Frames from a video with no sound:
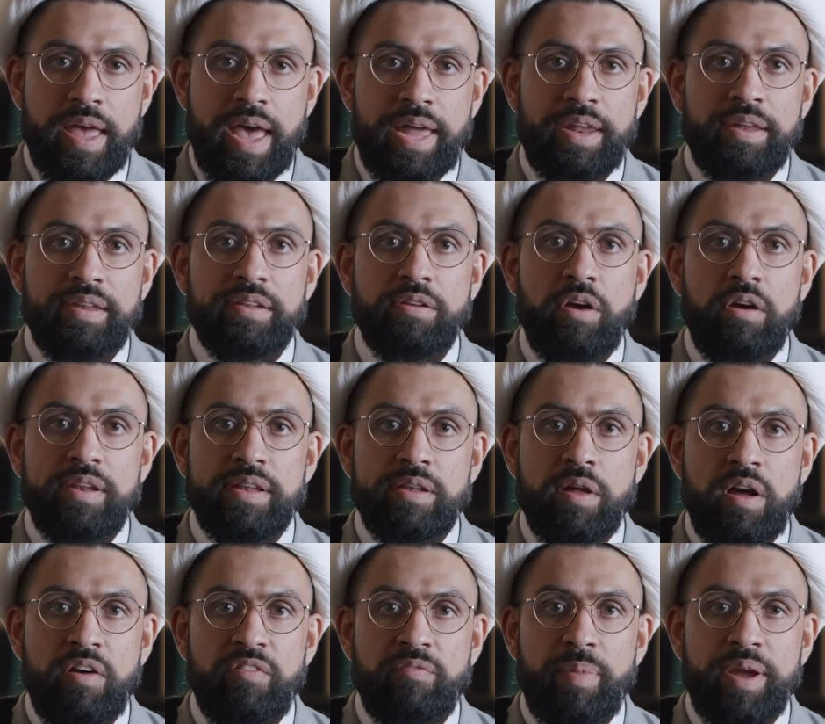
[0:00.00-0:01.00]
And it starts
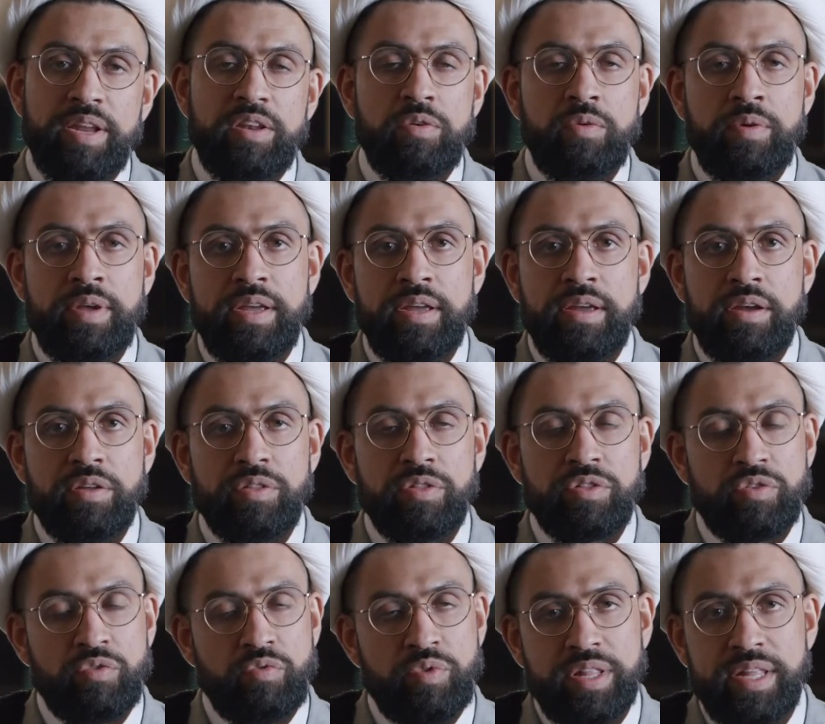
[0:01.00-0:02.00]
off by doing
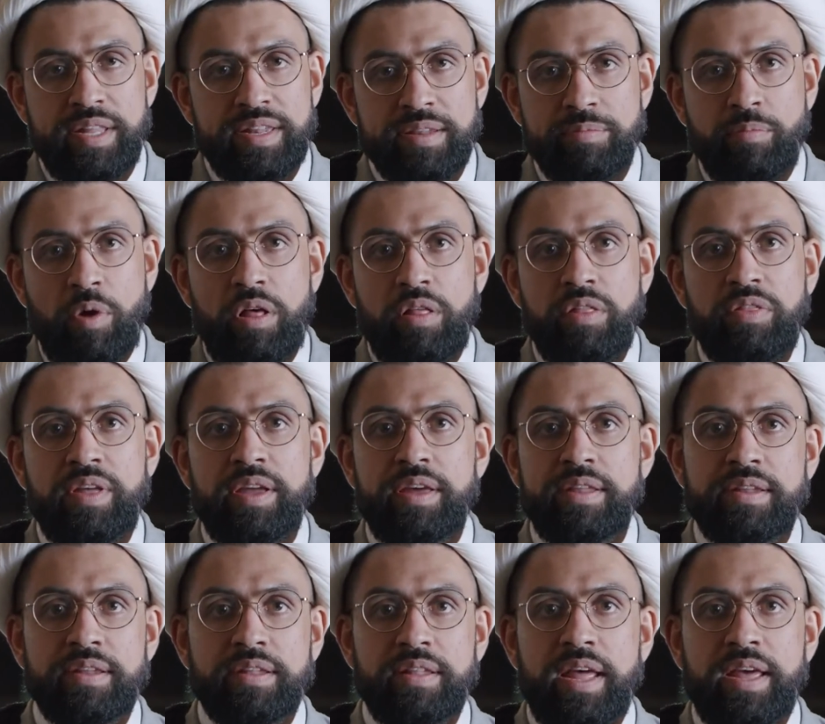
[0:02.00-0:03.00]
the really small
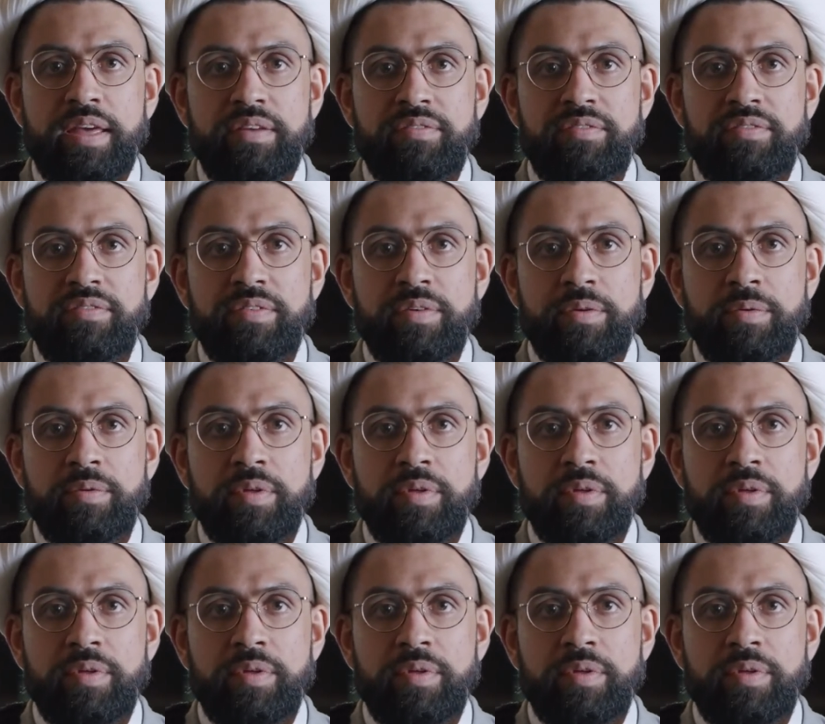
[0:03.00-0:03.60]
things in life.